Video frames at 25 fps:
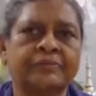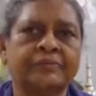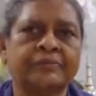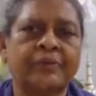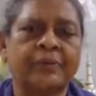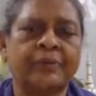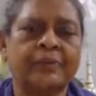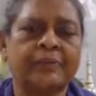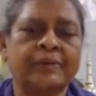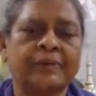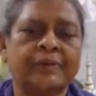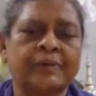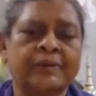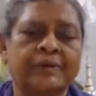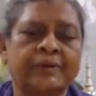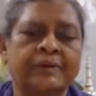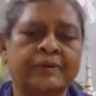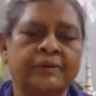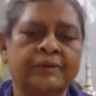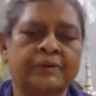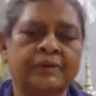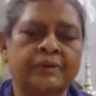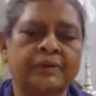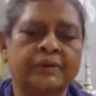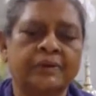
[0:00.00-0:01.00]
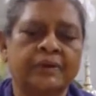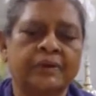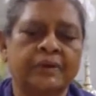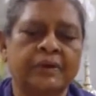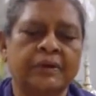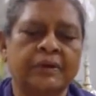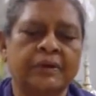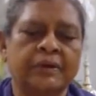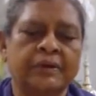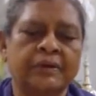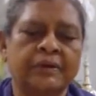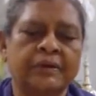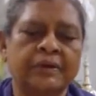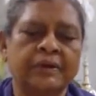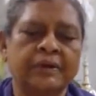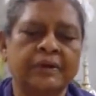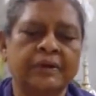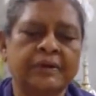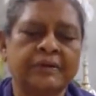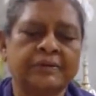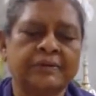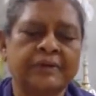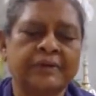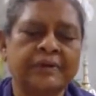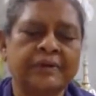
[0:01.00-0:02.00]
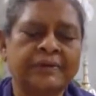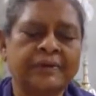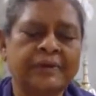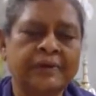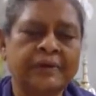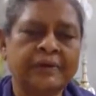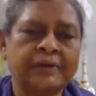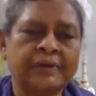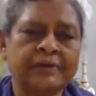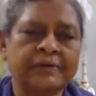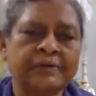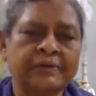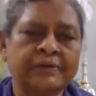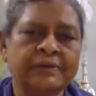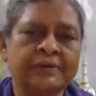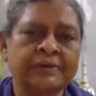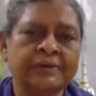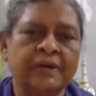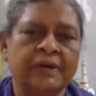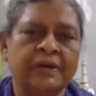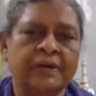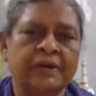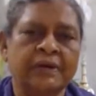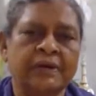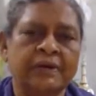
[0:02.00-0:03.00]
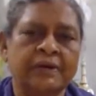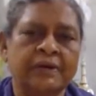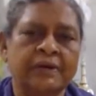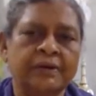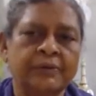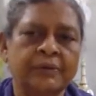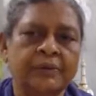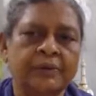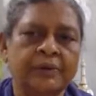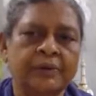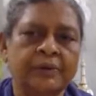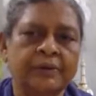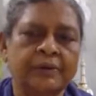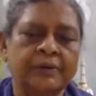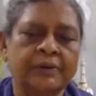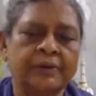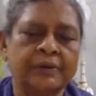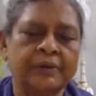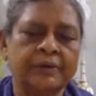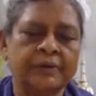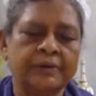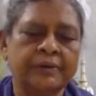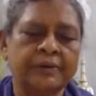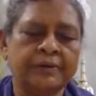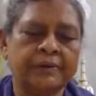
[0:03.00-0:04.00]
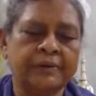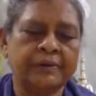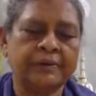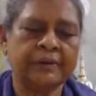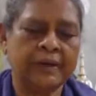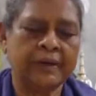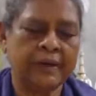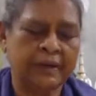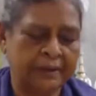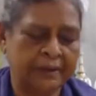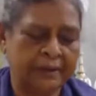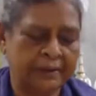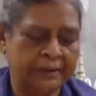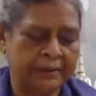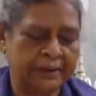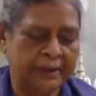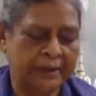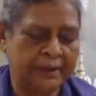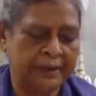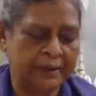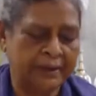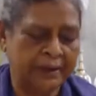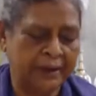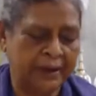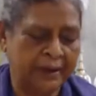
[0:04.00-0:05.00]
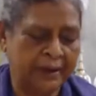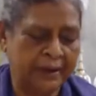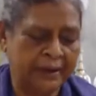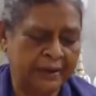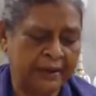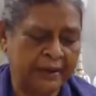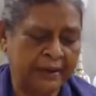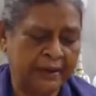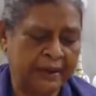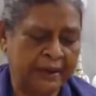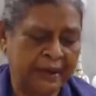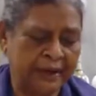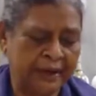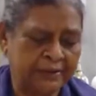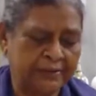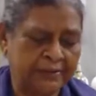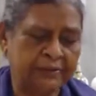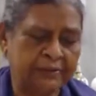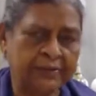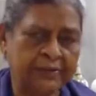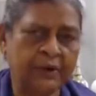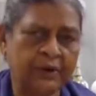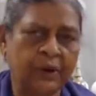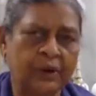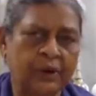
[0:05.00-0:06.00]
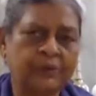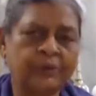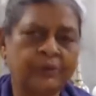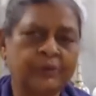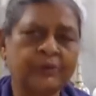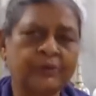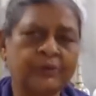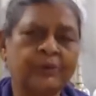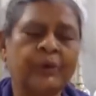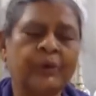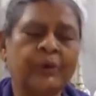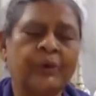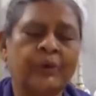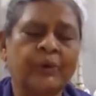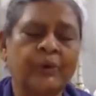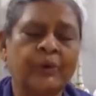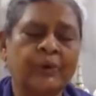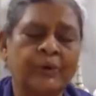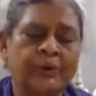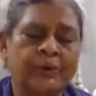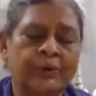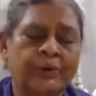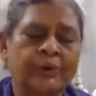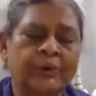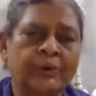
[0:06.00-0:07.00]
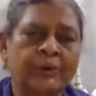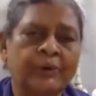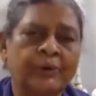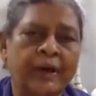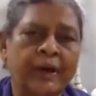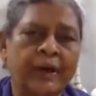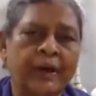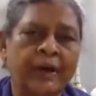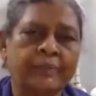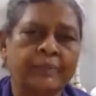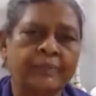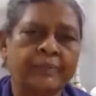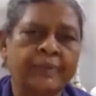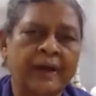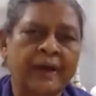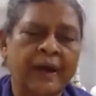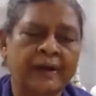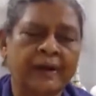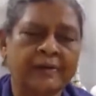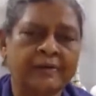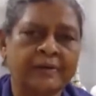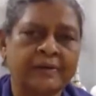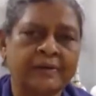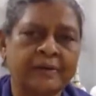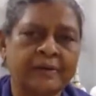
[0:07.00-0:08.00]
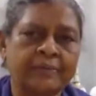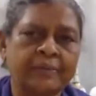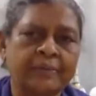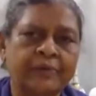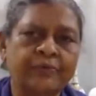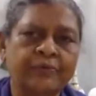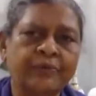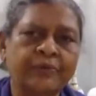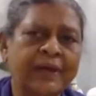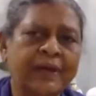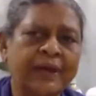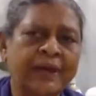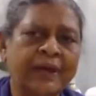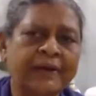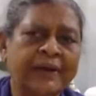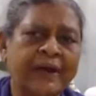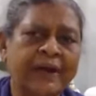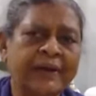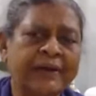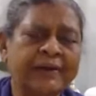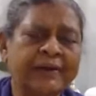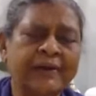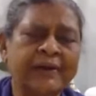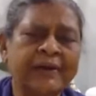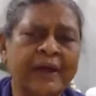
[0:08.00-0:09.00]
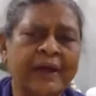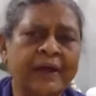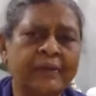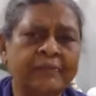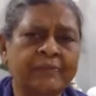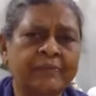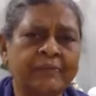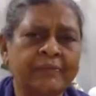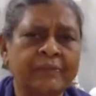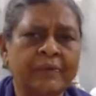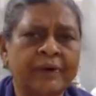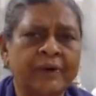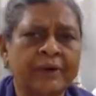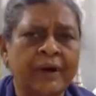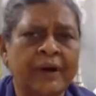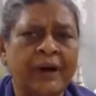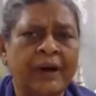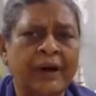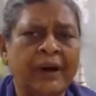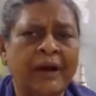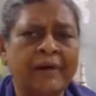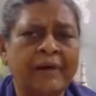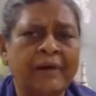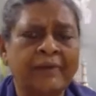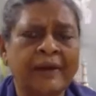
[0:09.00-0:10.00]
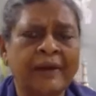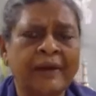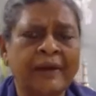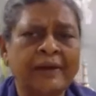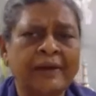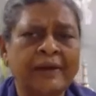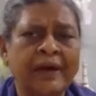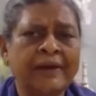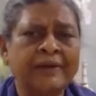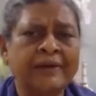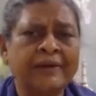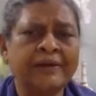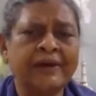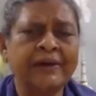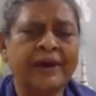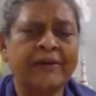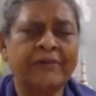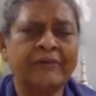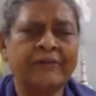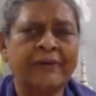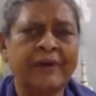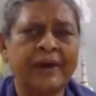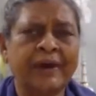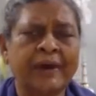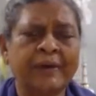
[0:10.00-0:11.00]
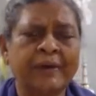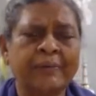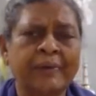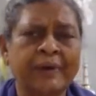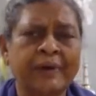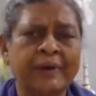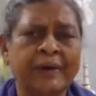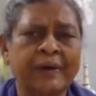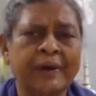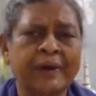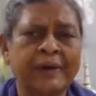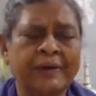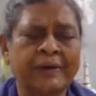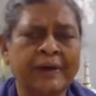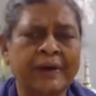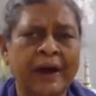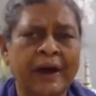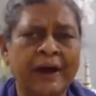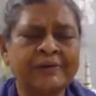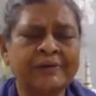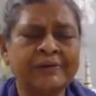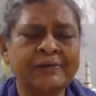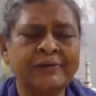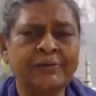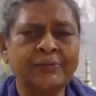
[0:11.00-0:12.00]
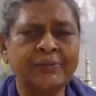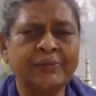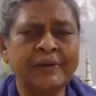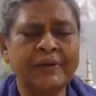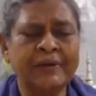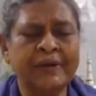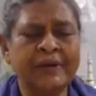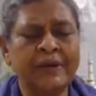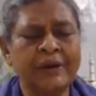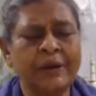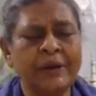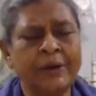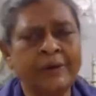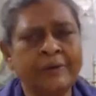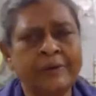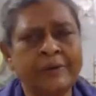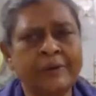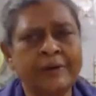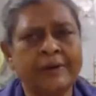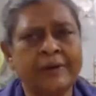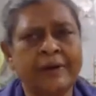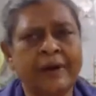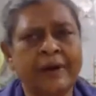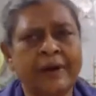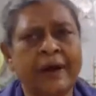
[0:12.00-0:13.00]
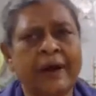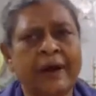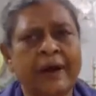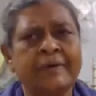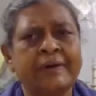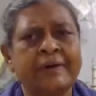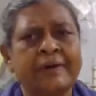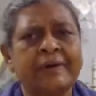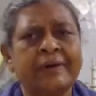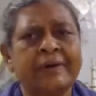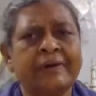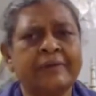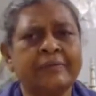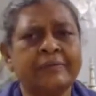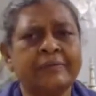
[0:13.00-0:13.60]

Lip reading: from the early centuries, then I realized we got to help the nuns. Before that, I didn't have any idea of helping any nuns, or we did not have any